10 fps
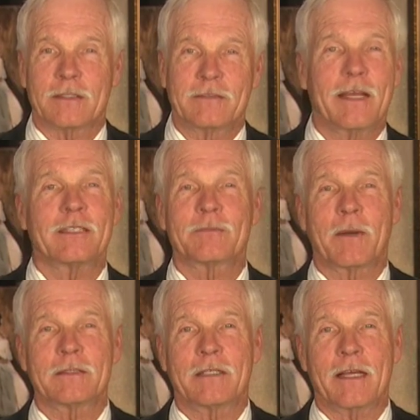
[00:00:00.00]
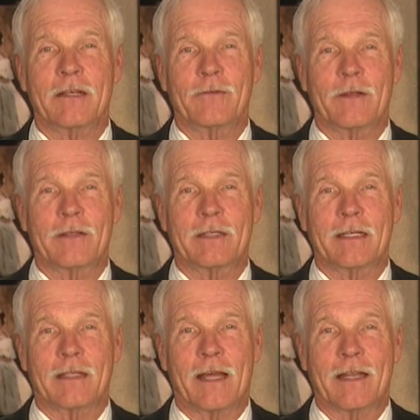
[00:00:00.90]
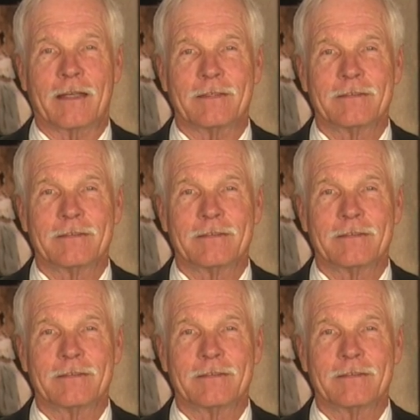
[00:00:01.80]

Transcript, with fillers: at Ted's Montana Grill in Atlanta.